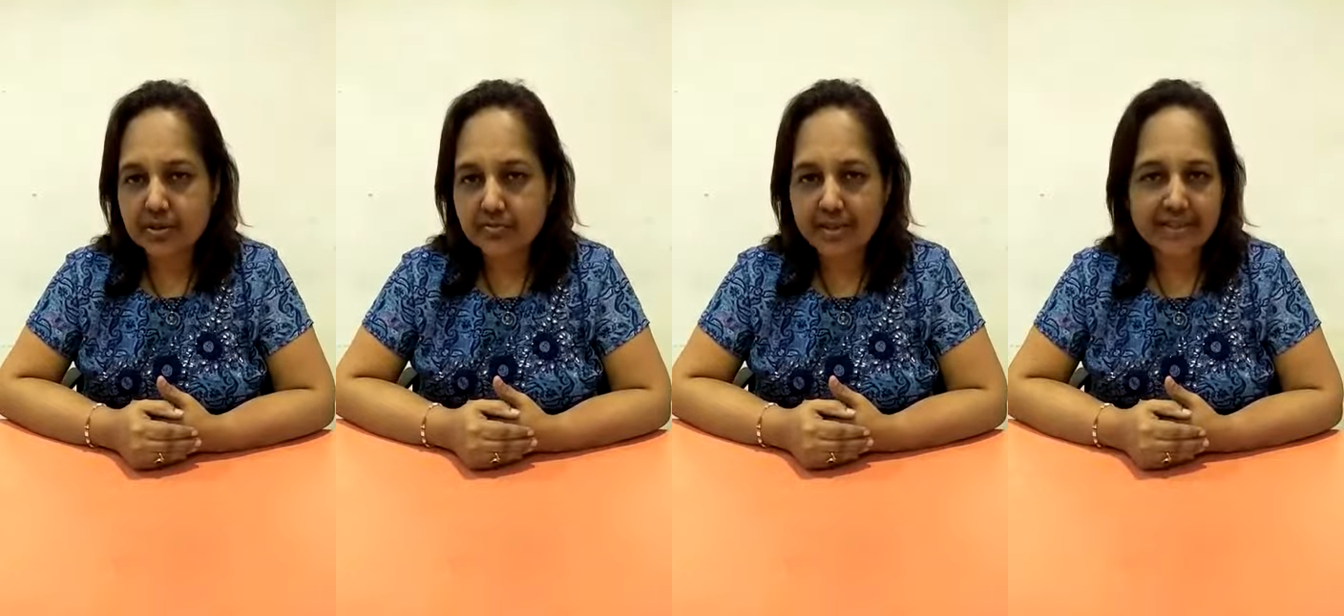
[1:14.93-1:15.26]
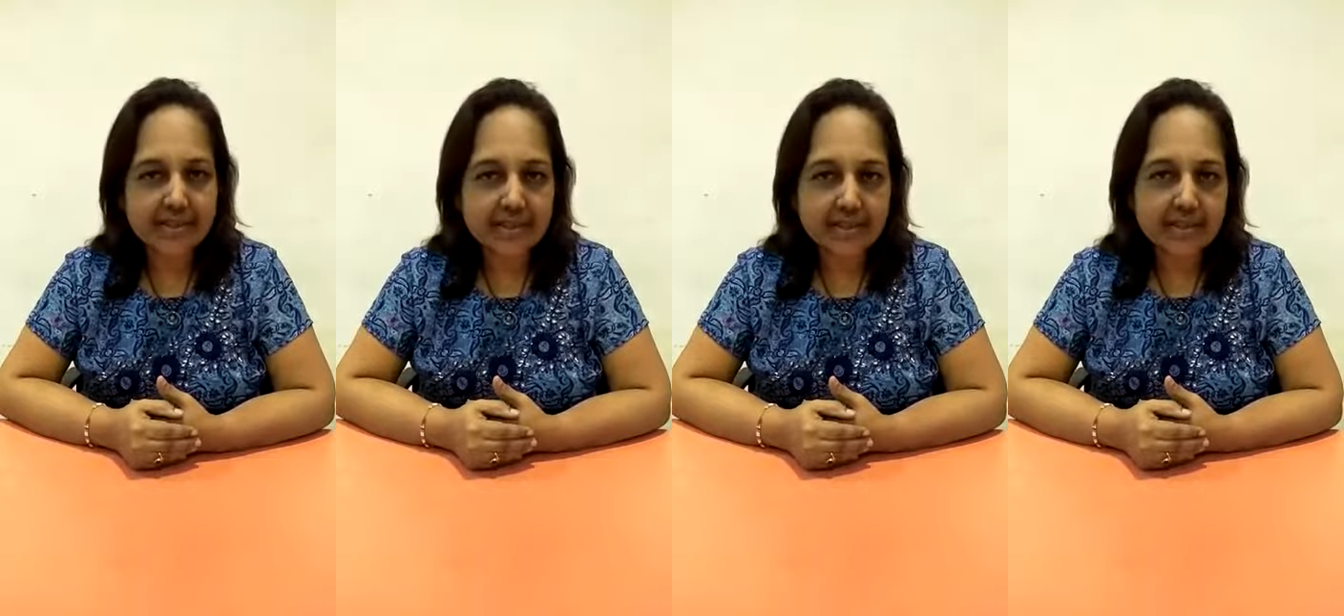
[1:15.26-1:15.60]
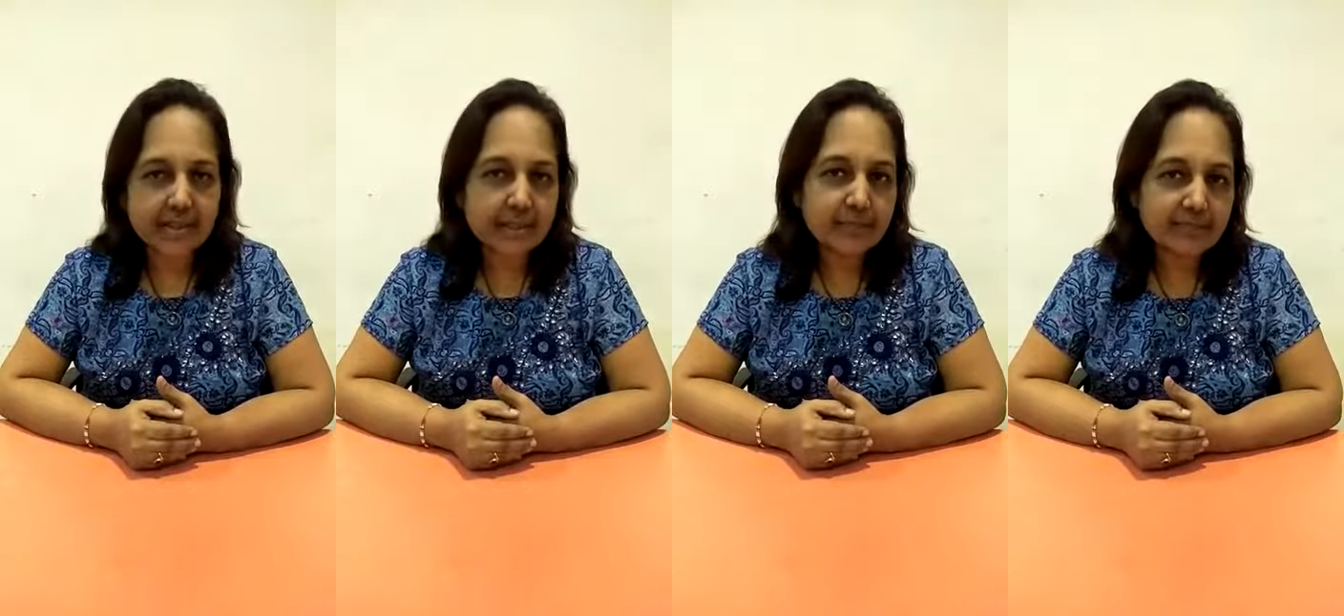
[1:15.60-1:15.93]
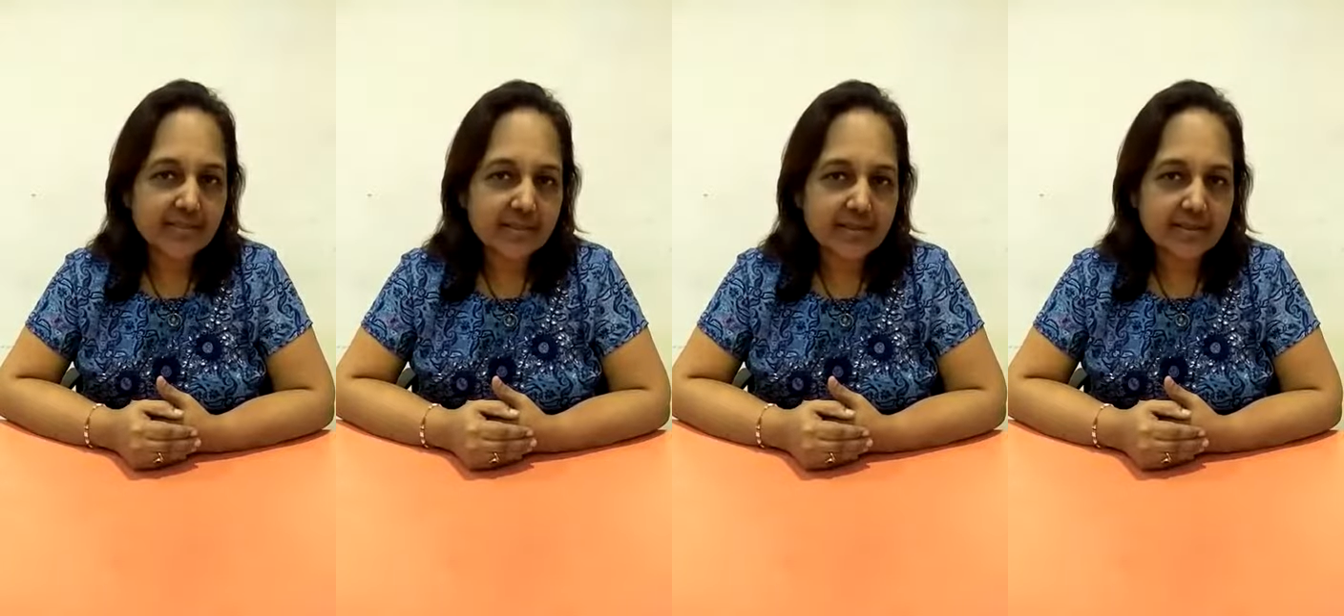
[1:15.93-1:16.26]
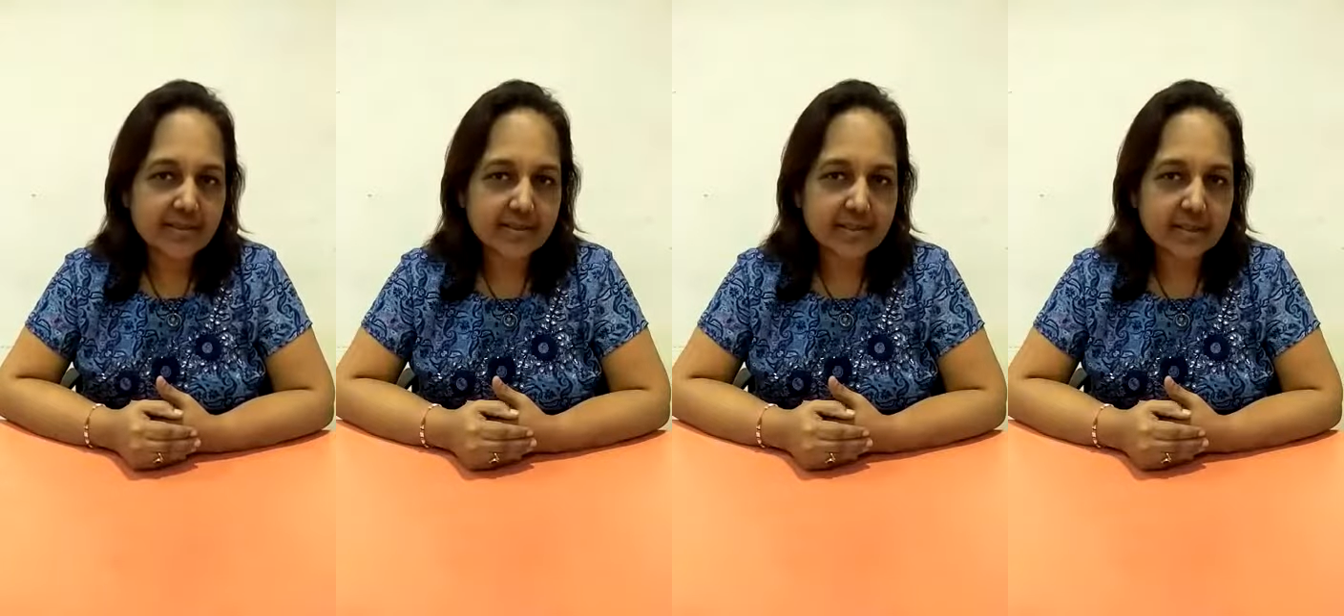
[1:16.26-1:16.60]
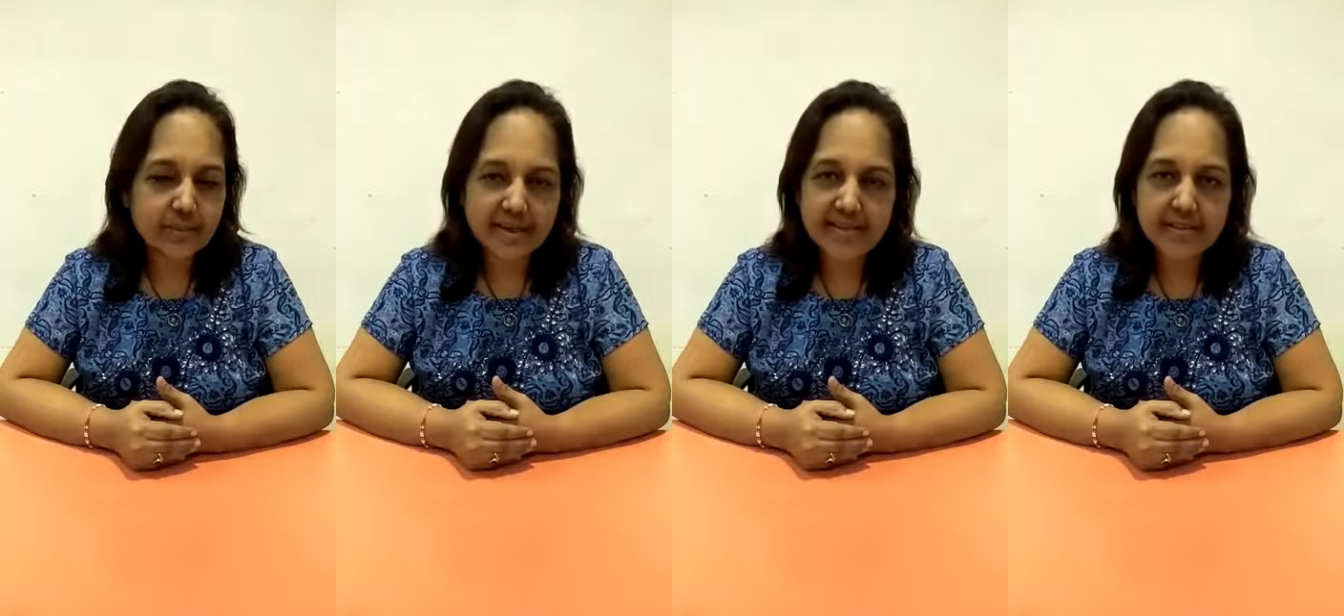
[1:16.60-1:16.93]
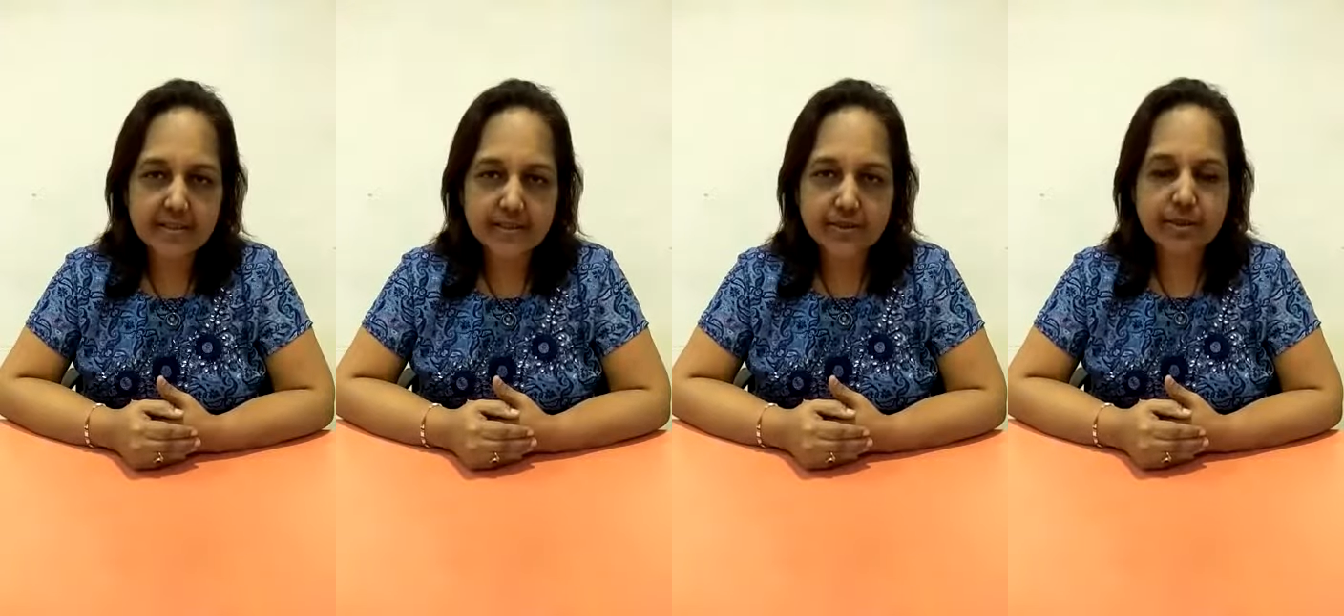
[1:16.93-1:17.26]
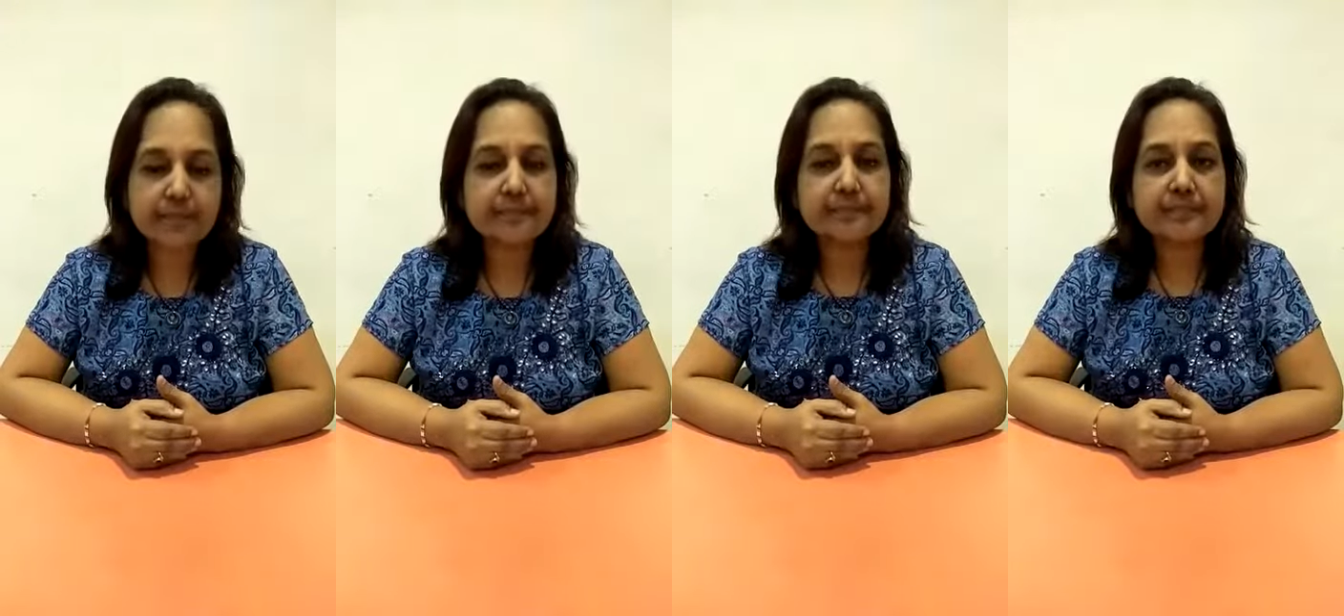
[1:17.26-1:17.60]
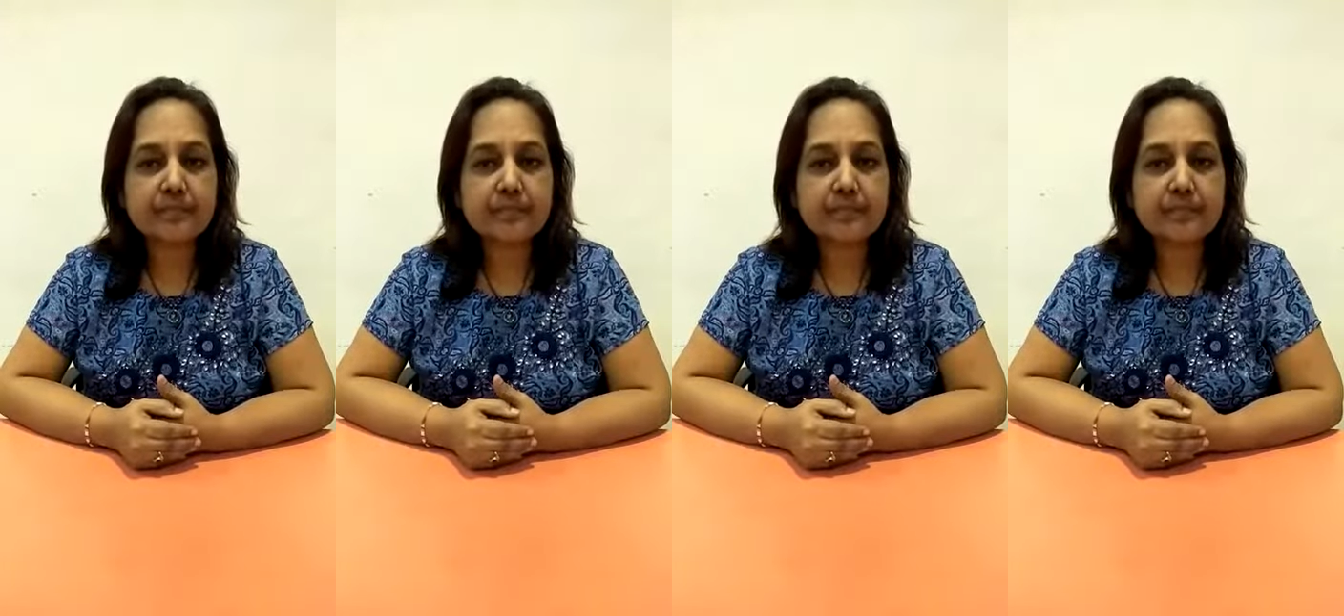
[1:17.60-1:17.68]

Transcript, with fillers: in writing this passage.